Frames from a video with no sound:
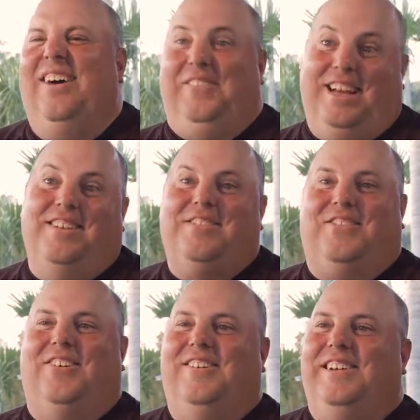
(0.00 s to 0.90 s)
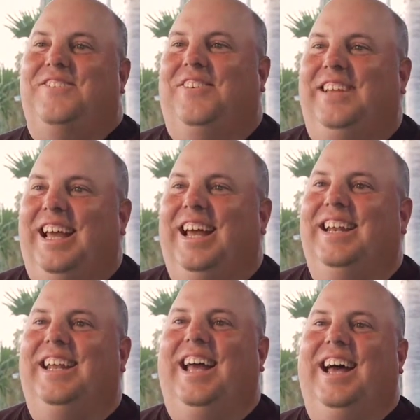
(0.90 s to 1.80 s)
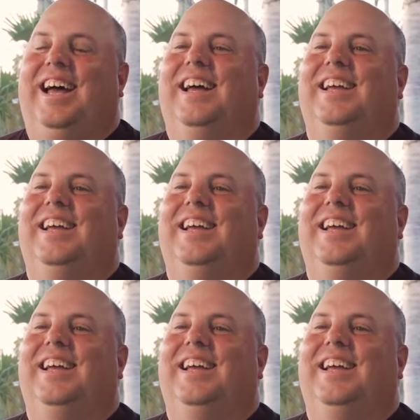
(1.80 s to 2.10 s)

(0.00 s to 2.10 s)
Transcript: We got a story for the end, yeah.